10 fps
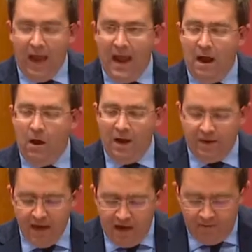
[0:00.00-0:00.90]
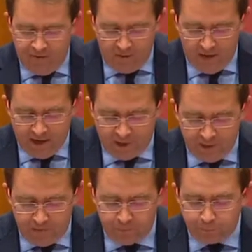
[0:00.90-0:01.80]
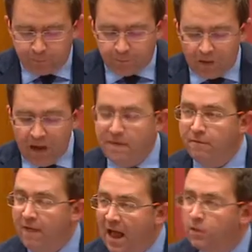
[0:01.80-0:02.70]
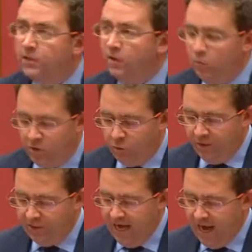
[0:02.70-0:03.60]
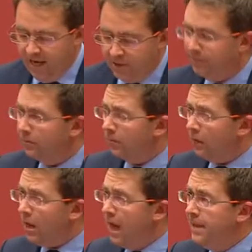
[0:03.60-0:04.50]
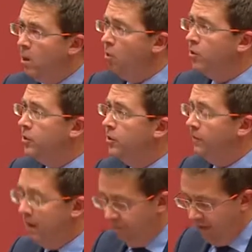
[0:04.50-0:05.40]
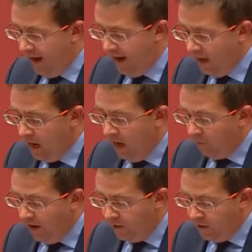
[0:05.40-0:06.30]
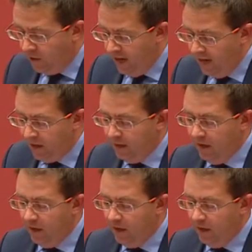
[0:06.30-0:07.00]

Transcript: our young federation and the values for which we stand. And the origins of our flag are rather unique.